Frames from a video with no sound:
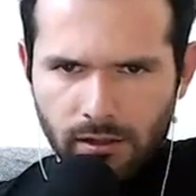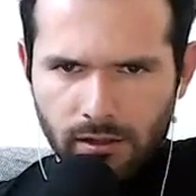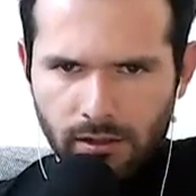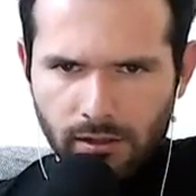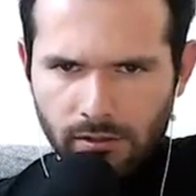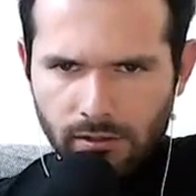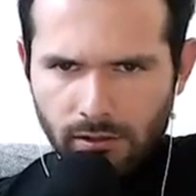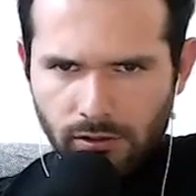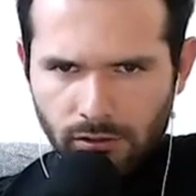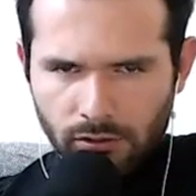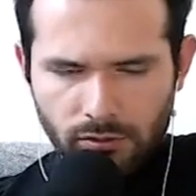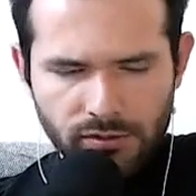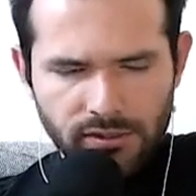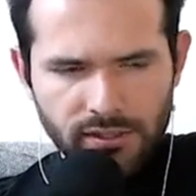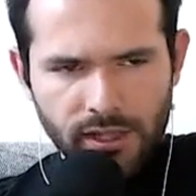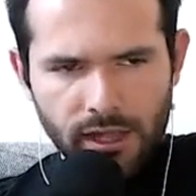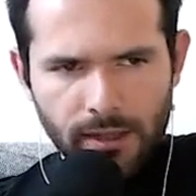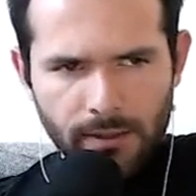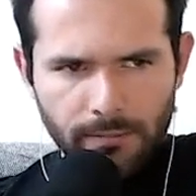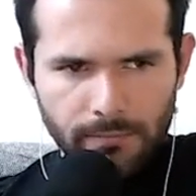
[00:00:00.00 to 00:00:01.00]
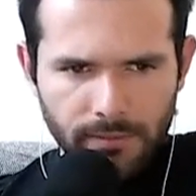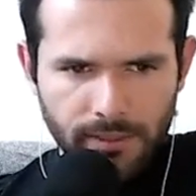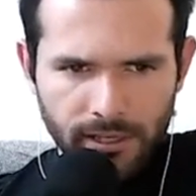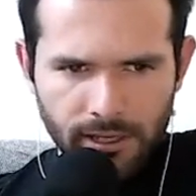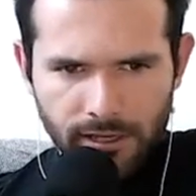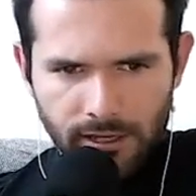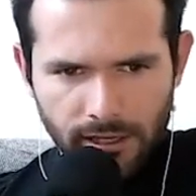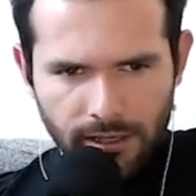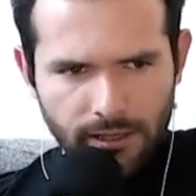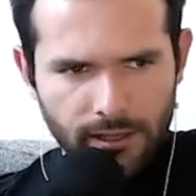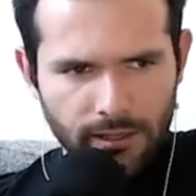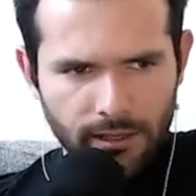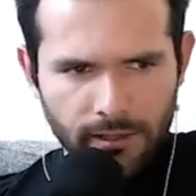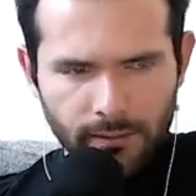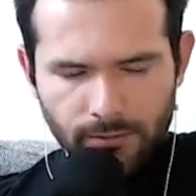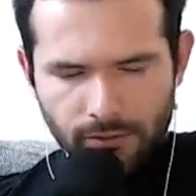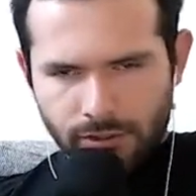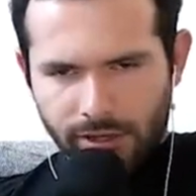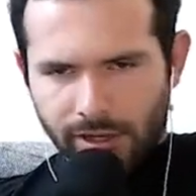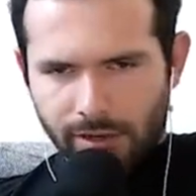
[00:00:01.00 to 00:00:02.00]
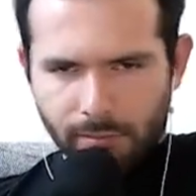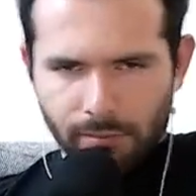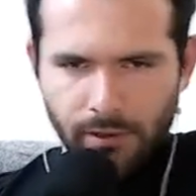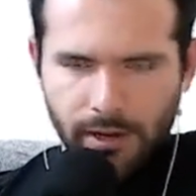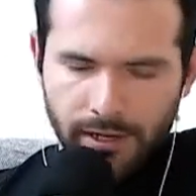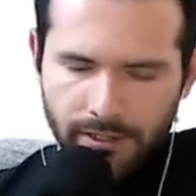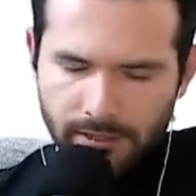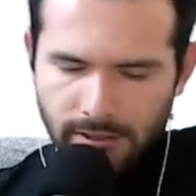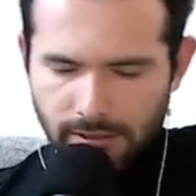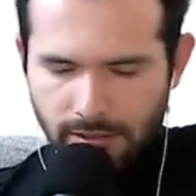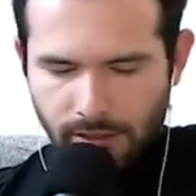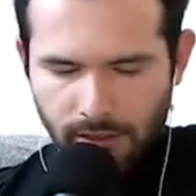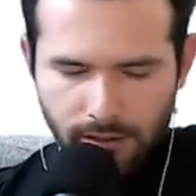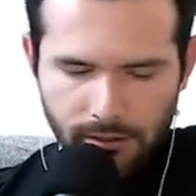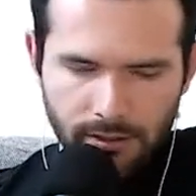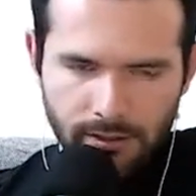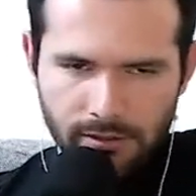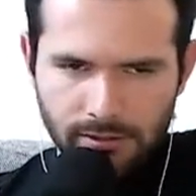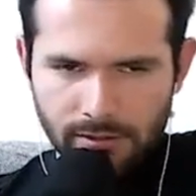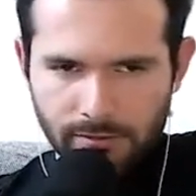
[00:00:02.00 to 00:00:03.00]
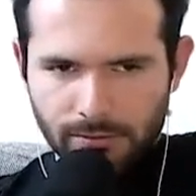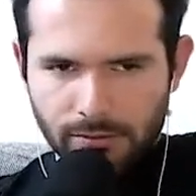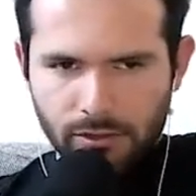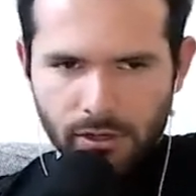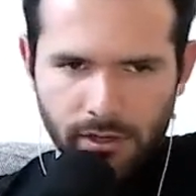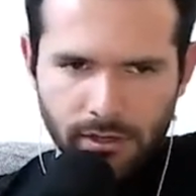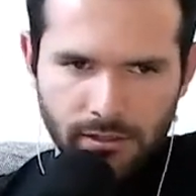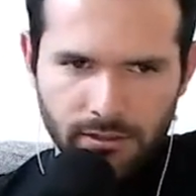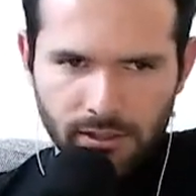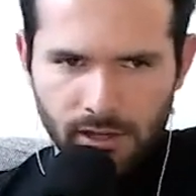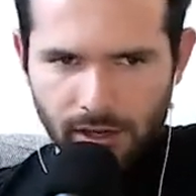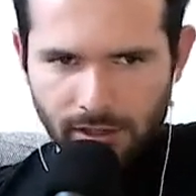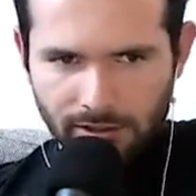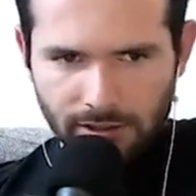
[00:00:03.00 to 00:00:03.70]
the news that I'm getting, and I'm trying to process all this. I'm trying to talk to